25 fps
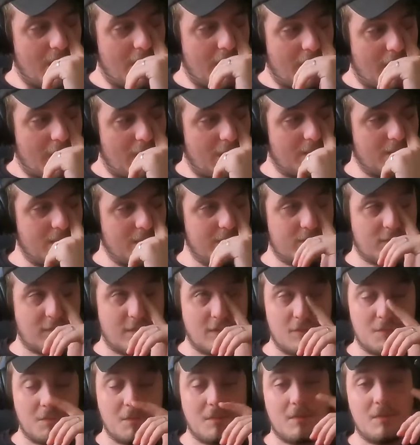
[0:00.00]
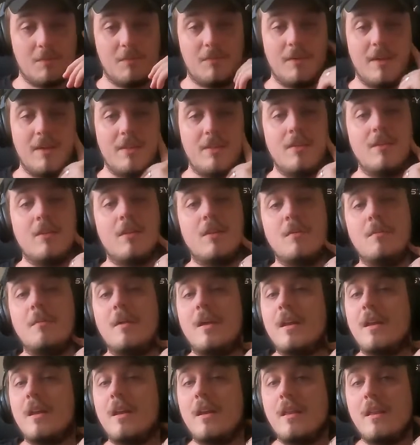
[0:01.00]
At least gives me some faith in
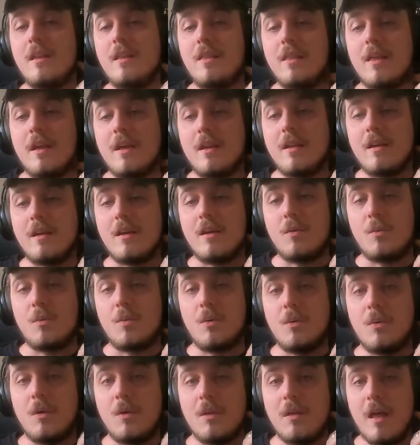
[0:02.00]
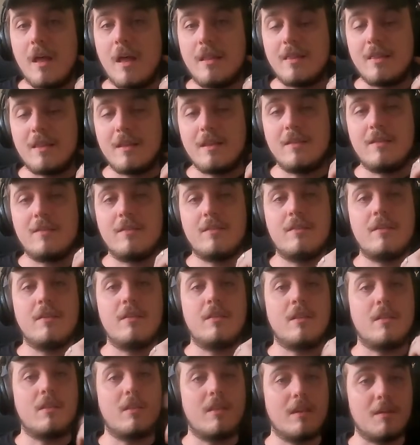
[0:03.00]
humanity that uh, at least
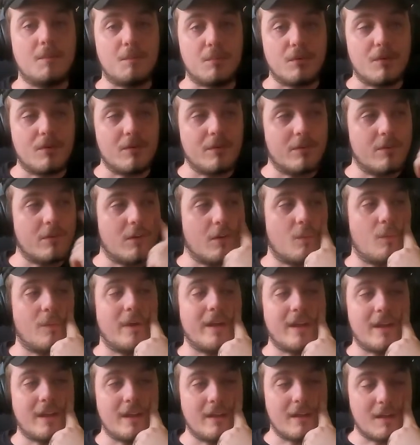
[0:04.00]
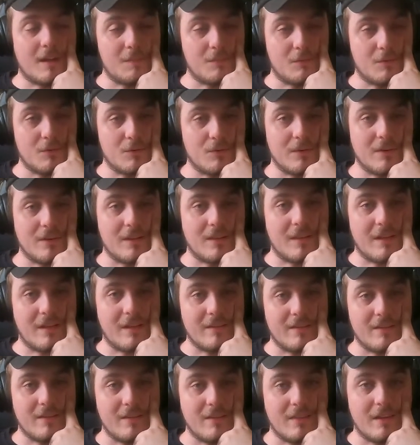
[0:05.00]
the liberals are waking up to
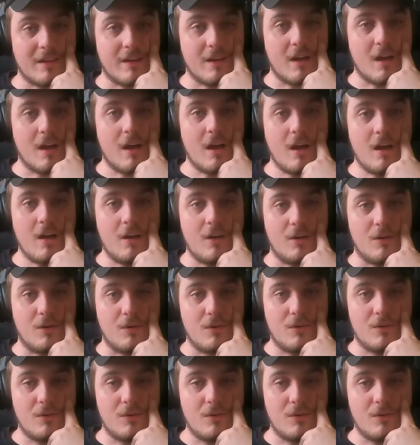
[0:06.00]
realizing that, oh,